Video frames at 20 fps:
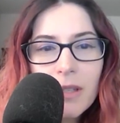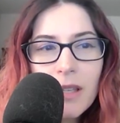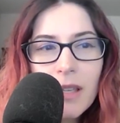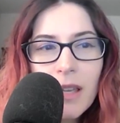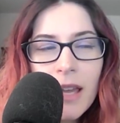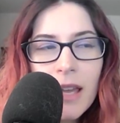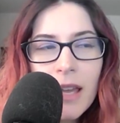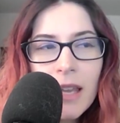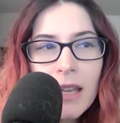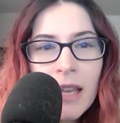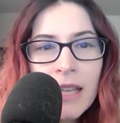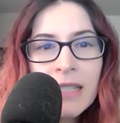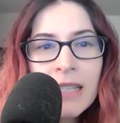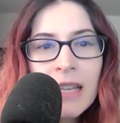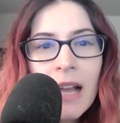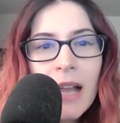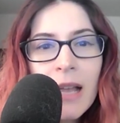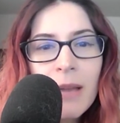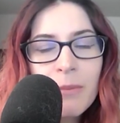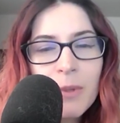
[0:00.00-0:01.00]
had at
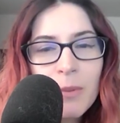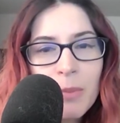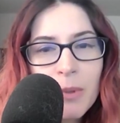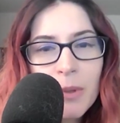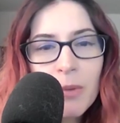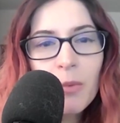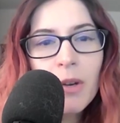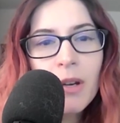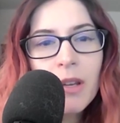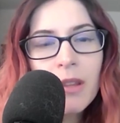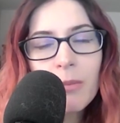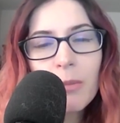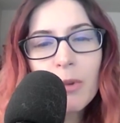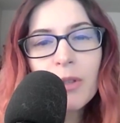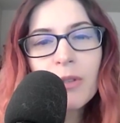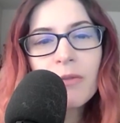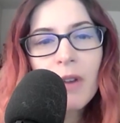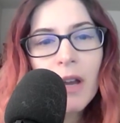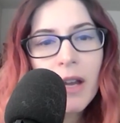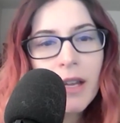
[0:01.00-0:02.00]
times been one of the
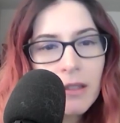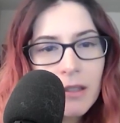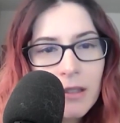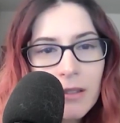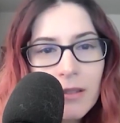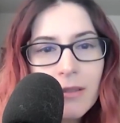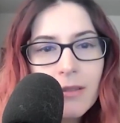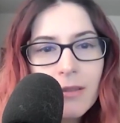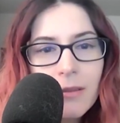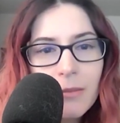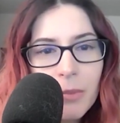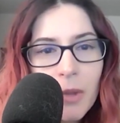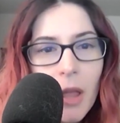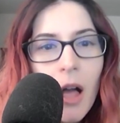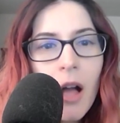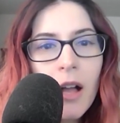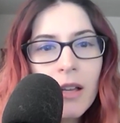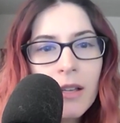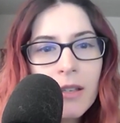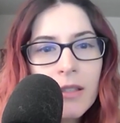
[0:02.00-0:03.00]
most violent
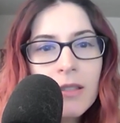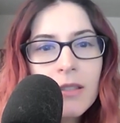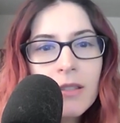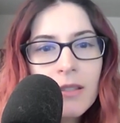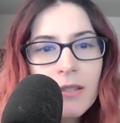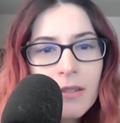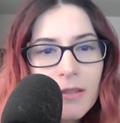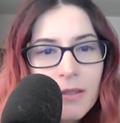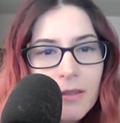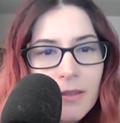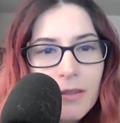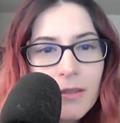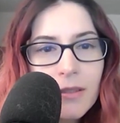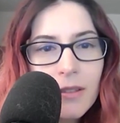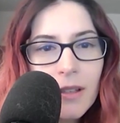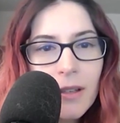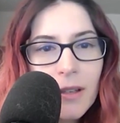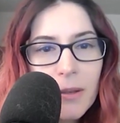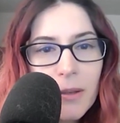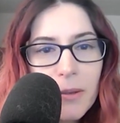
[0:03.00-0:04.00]
blocks
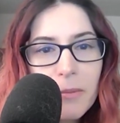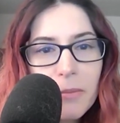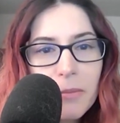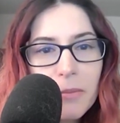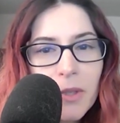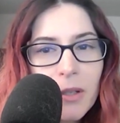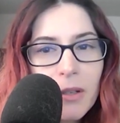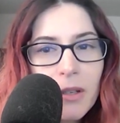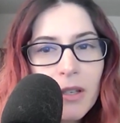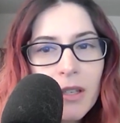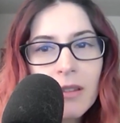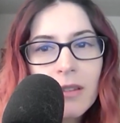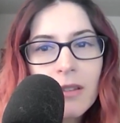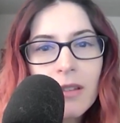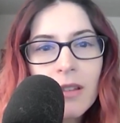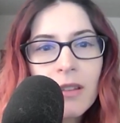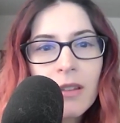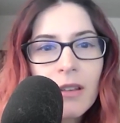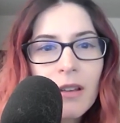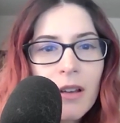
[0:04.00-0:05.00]
in
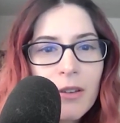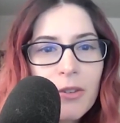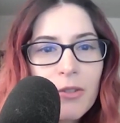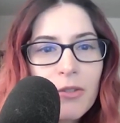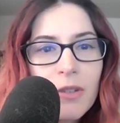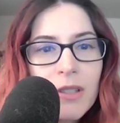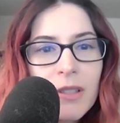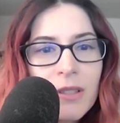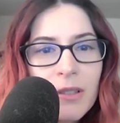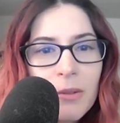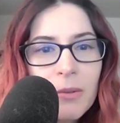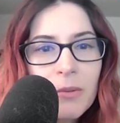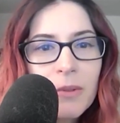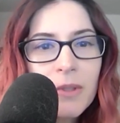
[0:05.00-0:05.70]
the country. So